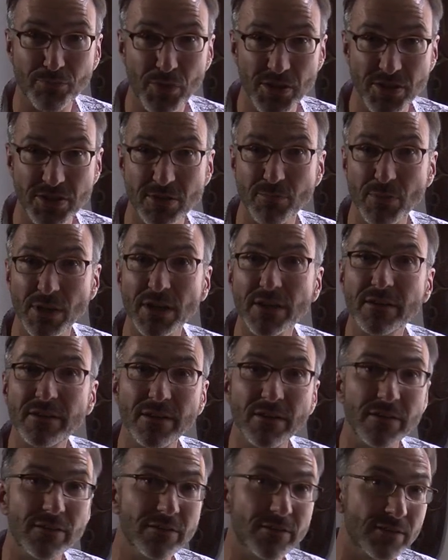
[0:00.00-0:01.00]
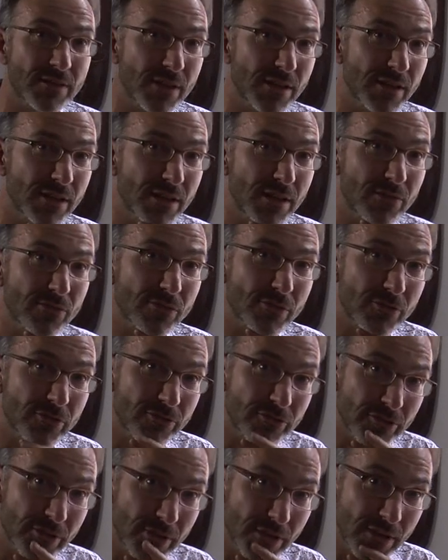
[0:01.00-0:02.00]
possibilities in the
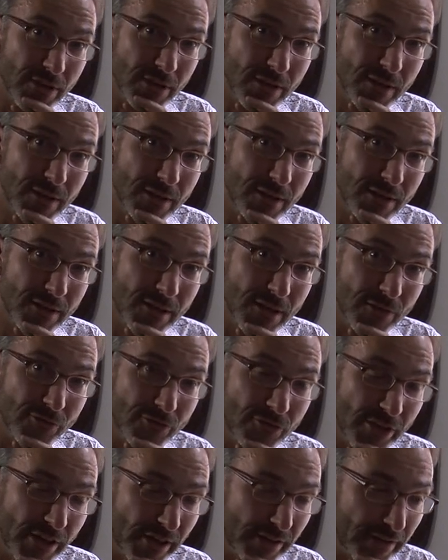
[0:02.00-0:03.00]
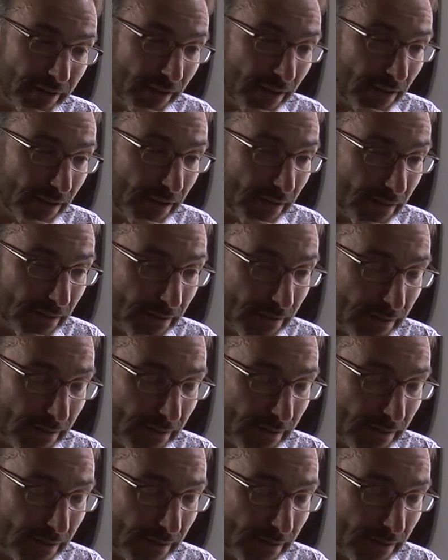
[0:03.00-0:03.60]
evolution of genitalia,